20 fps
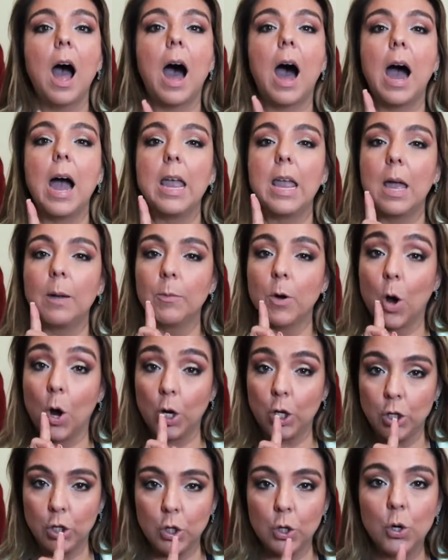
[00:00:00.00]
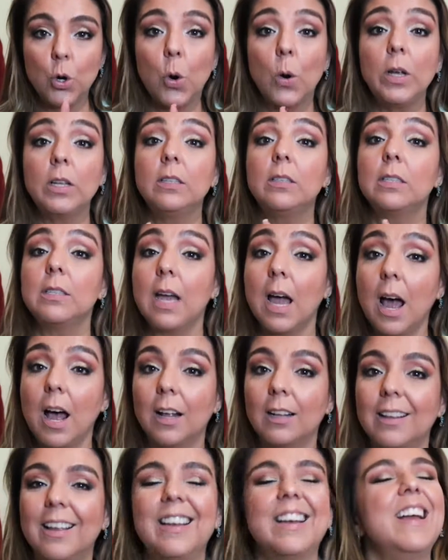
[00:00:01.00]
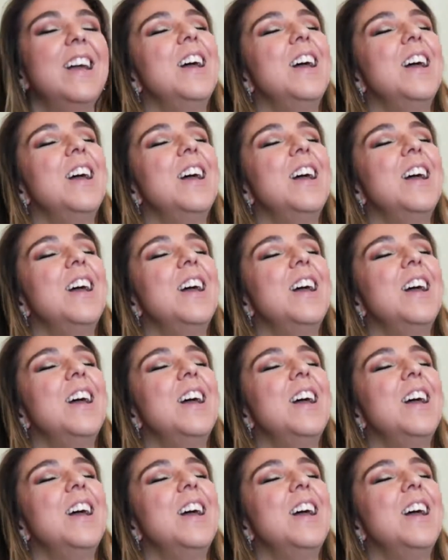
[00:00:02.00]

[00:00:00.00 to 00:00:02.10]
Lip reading: I am on you going to tell.